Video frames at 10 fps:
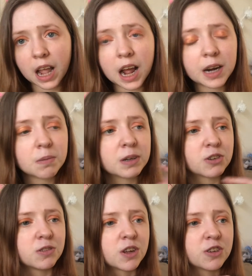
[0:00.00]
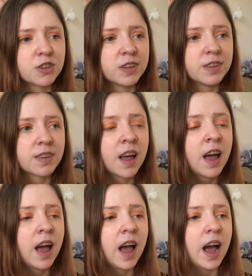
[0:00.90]
had a bunch of surgeries
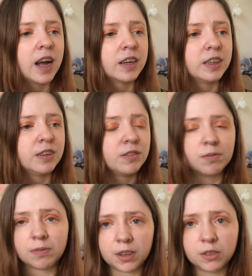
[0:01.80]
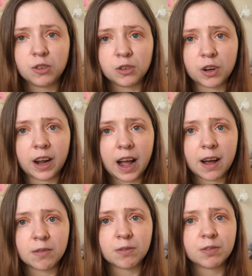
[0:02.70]
and I do not
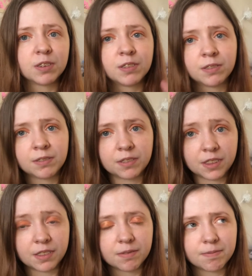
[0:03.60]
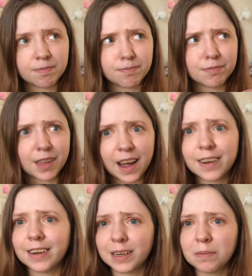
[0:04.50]
have that
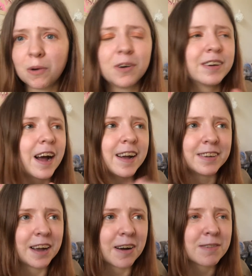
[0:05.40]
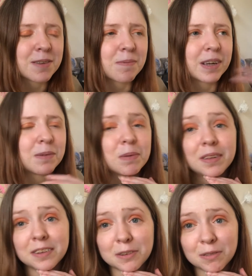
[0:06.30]
anymore. I now have something
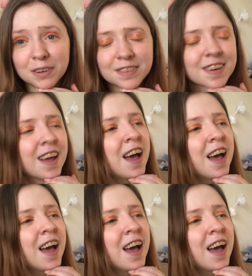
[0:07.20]
completely different.